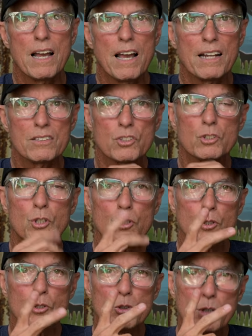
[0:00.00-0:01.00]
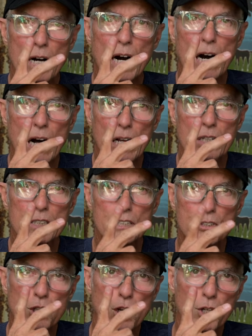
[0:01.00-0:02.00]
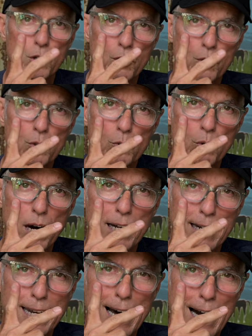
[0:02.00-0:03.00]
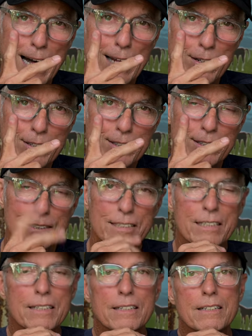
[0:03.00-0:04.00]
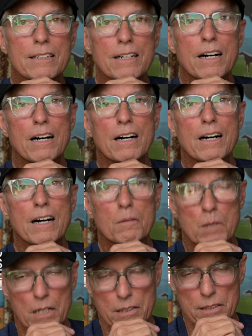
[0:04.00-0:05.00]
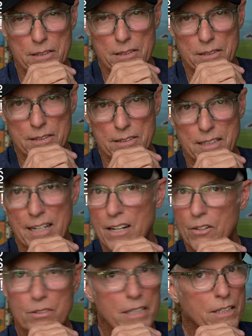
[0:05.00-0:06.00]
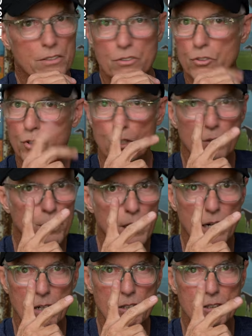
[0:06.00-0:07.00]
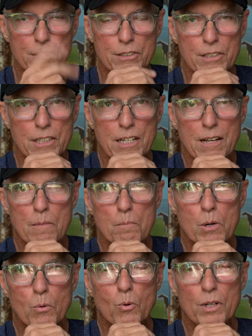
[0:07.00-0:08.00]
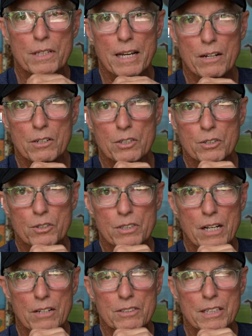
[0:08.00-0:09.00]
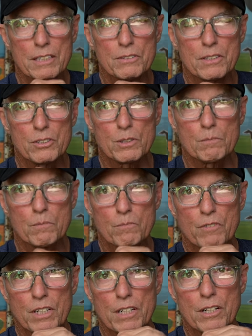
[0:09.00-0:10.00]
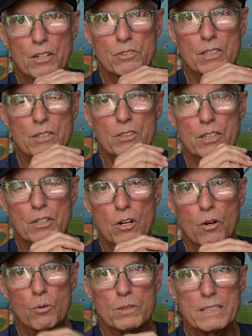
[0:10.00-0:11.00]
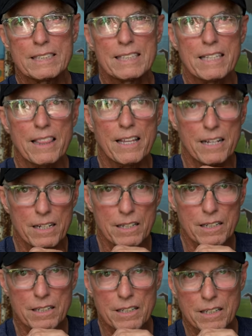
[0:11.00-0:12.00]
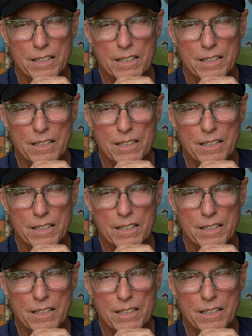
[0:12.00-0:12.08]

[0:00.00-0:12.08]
It's $2. $2 a month. And I don't get $2. But what that'll do is that'll take you into some videos that you can only see there.